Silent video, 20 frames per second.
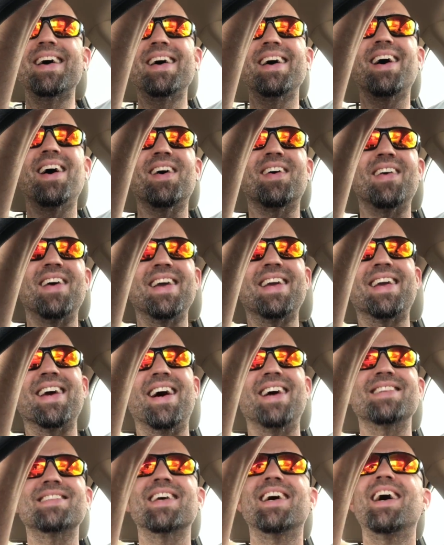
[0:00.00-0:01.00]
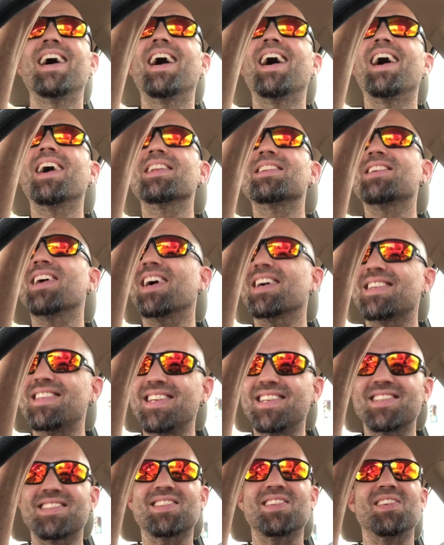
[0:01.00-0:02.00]
All right, guys, I'll talk to
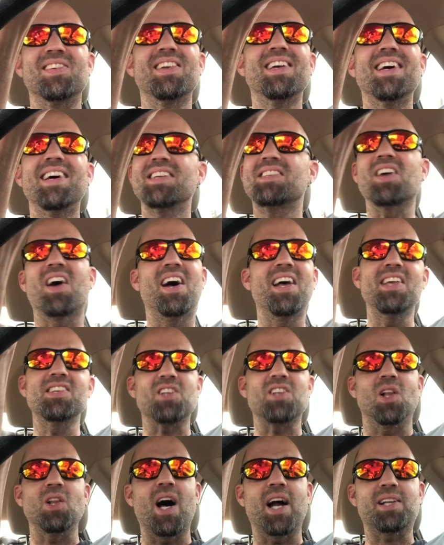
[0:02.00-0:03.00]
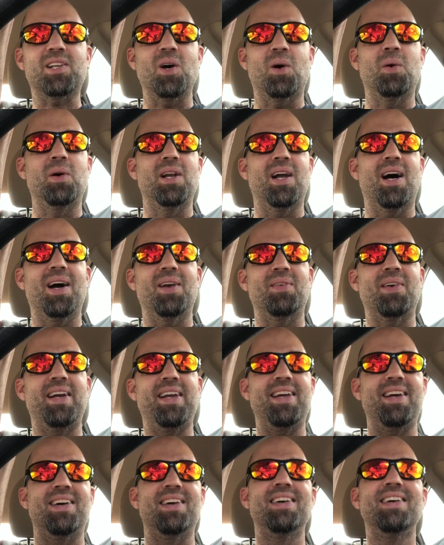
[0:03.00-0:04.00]
you soon. Sorry, there's a lot going on right
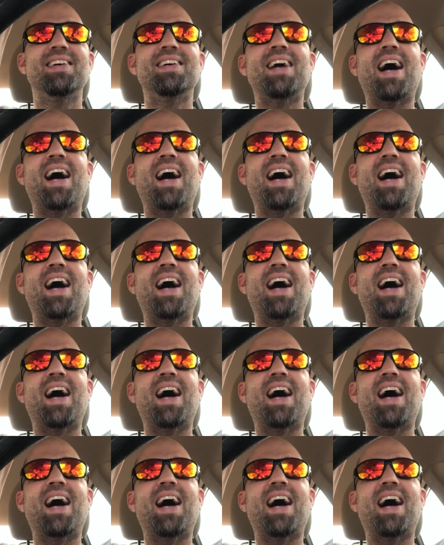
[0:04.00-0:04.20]
here.